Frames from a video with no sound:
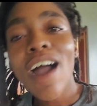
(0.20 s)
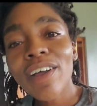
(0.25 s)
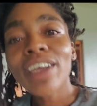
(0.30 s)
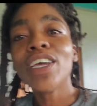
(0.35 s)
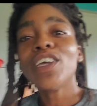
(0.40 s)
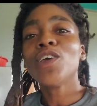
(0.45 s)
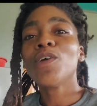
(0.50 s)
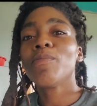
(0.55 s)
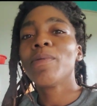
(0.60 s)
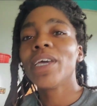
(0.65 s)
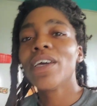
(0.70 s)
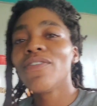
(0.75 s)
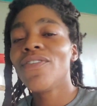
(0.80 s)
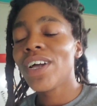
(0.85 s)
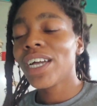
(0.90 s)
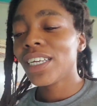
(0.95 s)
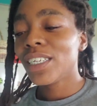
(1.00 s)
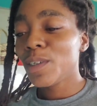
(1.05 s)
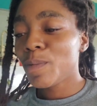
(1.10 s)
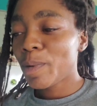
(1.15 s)
How can you be a
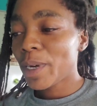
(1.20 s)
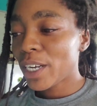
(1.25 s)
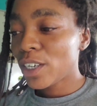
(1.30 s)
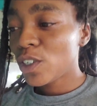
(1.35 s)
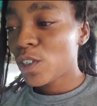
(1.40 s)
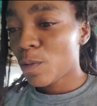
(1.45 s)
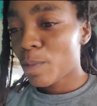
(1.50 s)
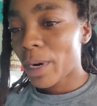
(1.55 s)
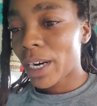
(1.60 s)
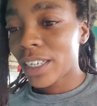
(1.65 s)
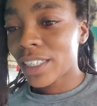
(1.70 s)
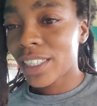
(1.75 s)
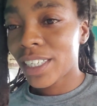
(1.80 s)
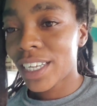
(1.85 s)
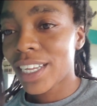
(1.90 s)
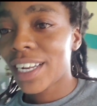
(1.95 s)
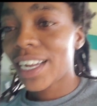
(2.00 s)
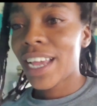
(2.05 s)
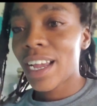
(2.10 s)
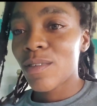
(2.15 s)
fucking spiritual
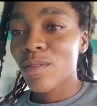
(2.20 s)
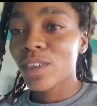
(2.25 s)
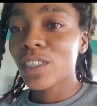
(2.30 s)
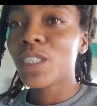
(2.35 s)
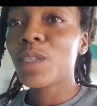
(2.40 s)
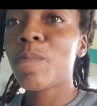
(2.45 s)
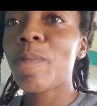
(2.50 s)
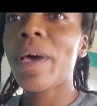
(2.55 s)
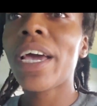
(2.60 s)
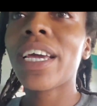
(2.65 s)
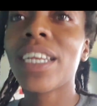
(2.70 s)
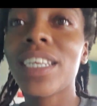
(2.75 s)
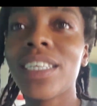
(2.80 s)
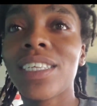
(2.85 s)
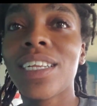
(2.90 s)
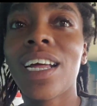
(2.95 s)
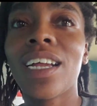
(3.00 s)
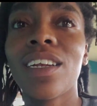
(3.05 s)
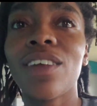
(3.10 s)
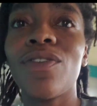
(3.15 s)
person and respect is
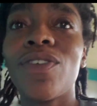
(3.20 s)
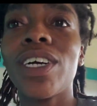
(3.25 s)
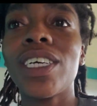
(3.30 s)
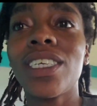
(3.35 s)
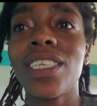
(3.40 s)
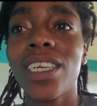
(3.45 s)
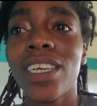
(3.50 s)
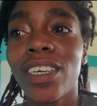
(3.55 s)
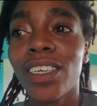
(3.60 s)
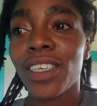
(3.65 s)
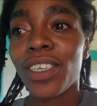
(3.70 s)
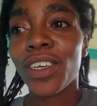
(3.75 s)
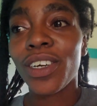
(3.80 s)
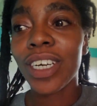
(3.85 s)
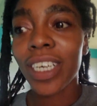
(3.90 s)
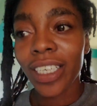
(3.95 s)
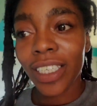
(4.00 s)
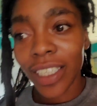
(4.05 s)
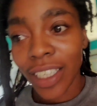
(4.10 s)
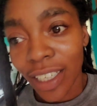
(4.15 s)
not the first thing on your
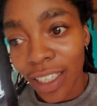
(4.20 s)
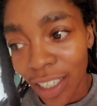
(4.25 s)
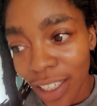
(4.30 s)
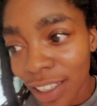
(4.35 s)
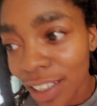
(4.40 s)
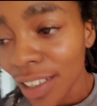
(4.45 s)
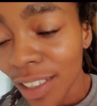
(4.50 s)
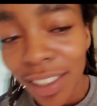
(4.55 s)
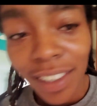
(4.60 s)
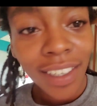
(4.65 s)
agenda?